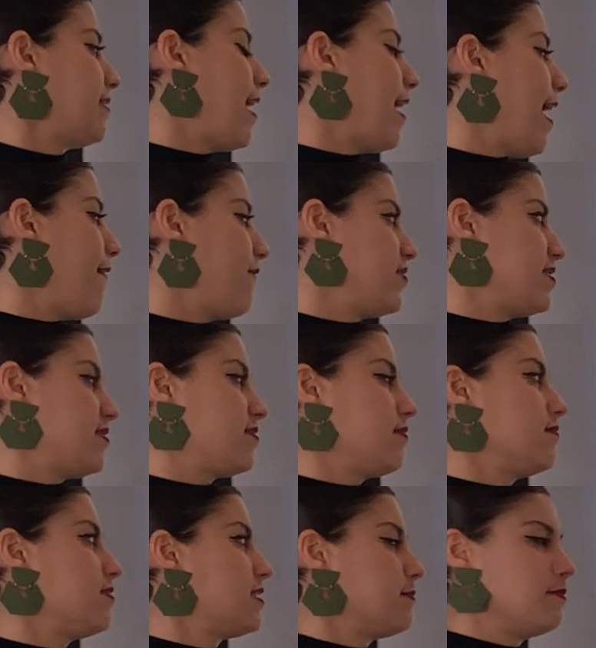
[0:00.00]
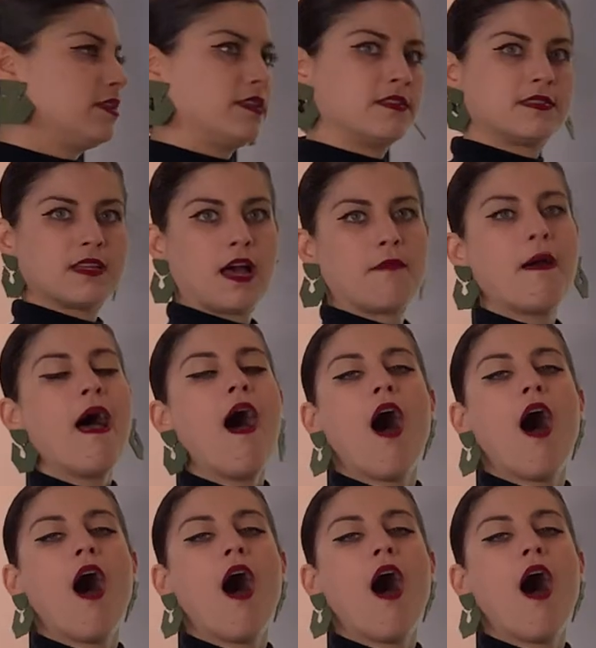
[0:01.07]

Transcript: that emphasis on symbolism,